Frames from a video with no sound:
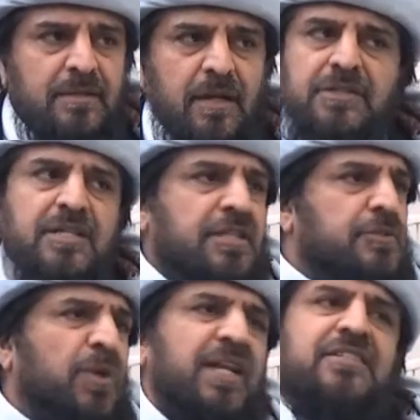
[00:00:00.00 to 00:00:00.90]
Now this
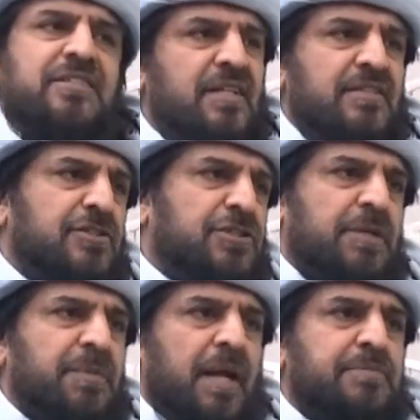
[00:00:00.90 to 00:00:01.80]
is a very serious
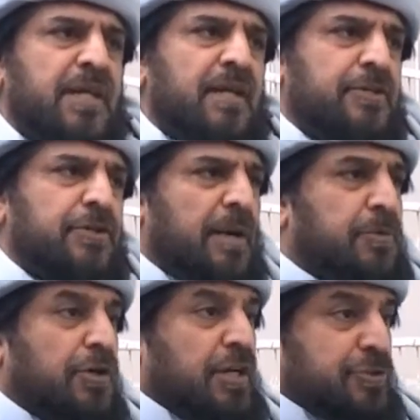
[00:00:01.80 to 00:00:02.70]
statement I'm telling you. I'm
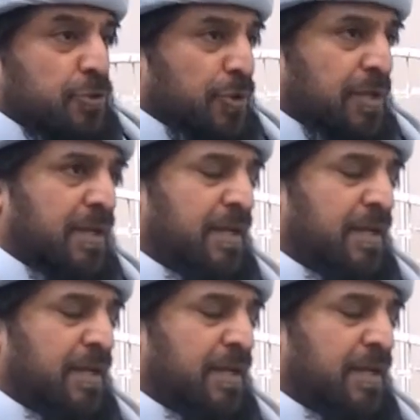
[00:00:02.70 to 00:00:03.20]
not Rasul,